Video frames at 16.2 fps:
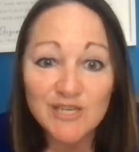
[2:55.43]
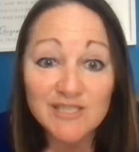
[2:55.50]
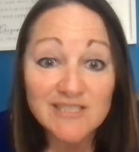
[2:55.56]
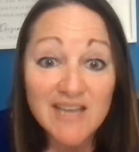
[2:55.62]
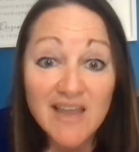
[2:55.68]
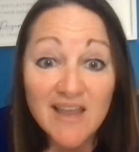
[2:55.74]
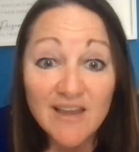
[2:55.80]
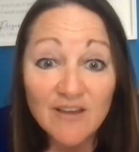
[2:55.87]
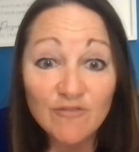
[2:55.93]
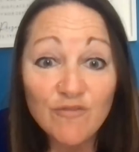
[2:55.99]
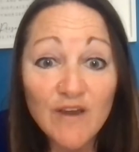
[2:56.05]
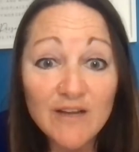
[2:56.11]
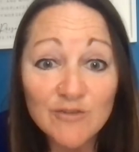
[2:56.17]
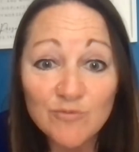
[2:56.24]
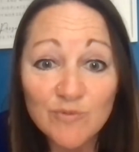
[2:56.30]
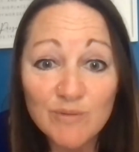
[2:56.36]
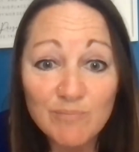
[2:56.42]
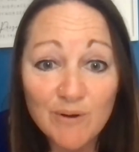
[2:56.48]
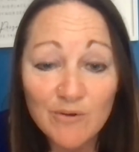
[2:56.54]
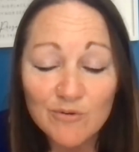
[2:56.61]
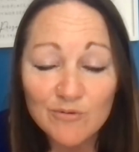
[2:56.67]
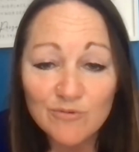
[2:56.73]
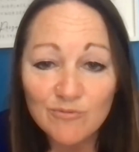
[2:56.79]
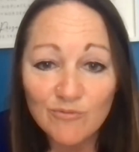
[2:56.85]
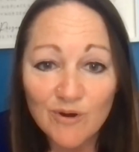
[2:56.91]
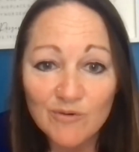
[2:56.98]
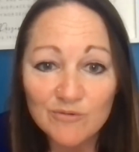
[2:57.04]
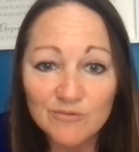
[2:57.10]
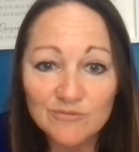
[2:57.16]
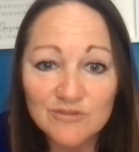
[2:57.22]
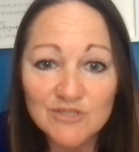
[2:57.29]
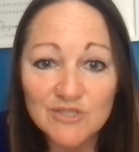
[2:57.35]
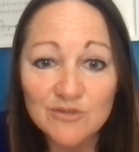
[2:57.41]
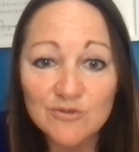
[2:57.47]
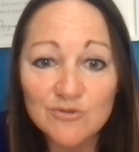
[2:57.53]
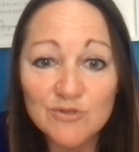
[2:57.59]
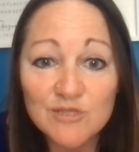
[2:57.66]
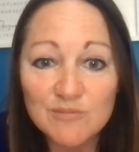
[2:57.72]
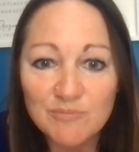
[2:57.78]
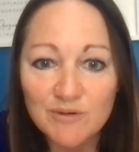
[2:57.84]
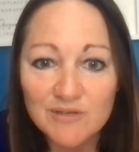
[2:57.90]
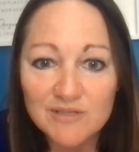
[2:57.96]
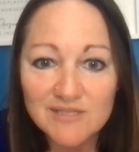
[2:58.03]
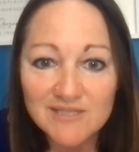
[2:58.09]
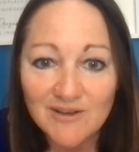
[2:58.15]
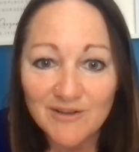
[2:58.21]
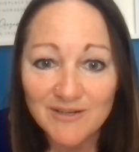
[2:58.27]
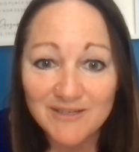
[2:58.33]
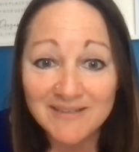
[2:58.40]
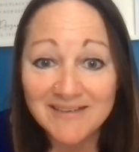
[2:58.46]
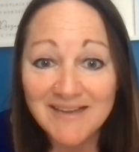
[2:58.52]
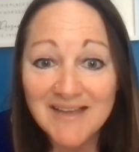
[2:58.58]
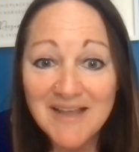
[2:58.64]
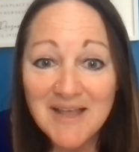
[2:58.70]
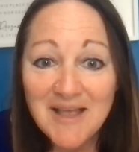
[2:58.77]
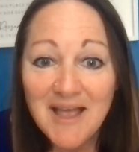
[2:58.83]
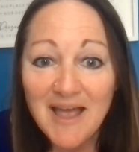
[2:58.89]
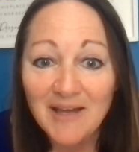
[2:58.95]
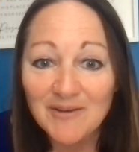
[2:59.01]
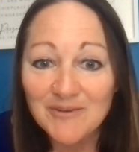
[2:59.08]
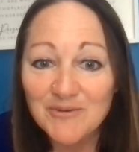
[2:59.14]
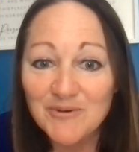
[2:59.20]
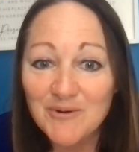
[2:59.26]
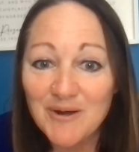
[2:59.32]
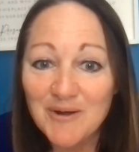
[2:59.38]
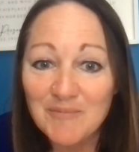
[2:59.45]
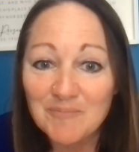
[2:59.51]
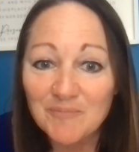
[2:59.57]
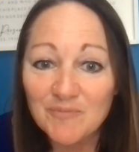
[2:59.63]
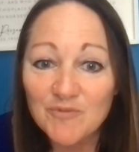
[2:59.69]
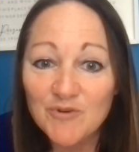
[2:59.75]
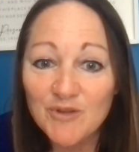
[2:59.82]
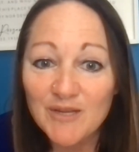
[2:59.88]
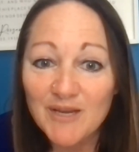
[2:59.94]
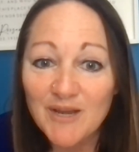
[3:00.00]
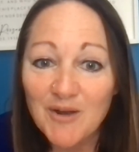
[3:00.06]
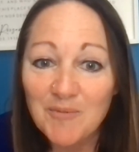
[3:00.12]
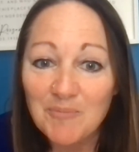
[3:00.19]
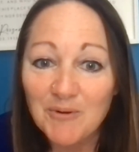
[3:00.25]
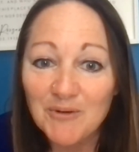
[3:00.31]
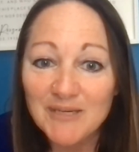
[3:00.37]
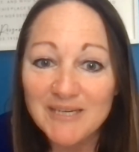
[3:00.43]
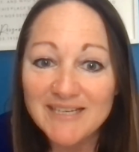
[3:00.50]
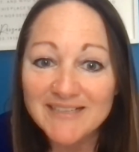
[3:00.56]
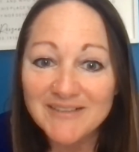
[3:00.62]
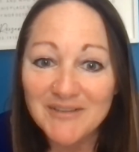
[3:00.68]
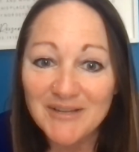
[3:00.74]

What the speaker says: us. In fact, we both wrote children's books on how to really help our kid